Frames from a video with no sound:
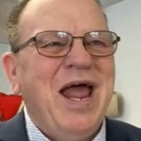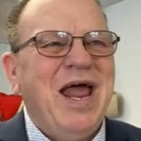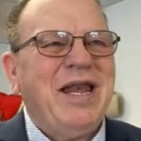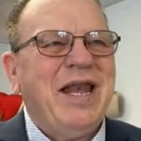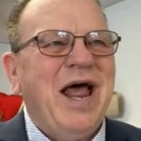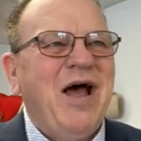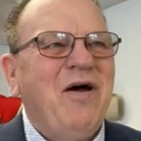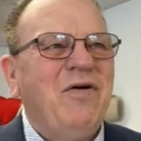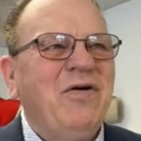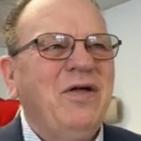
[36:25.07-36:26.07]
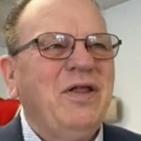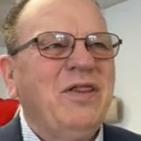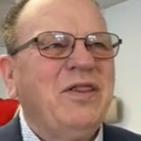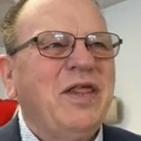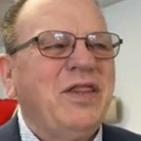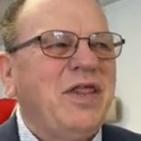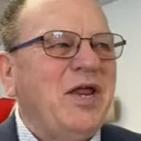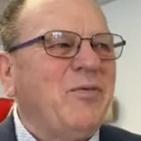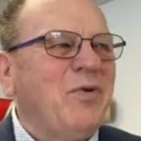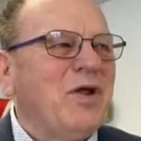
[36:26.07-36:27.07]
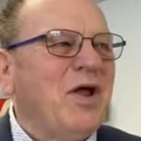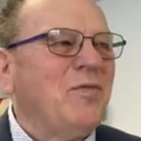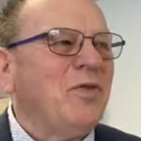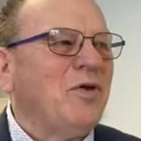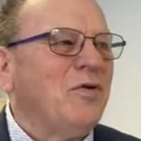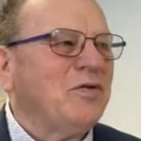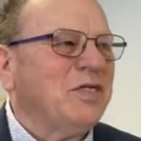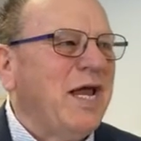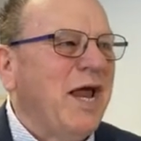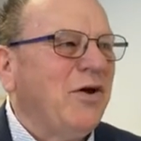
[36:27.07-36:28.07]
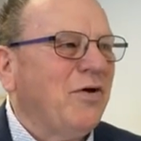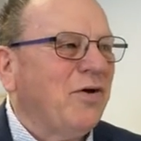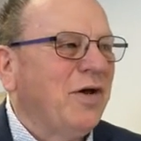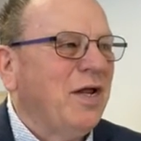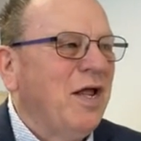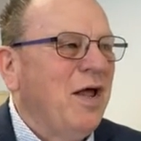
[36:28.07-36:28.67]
and now that they become the new standard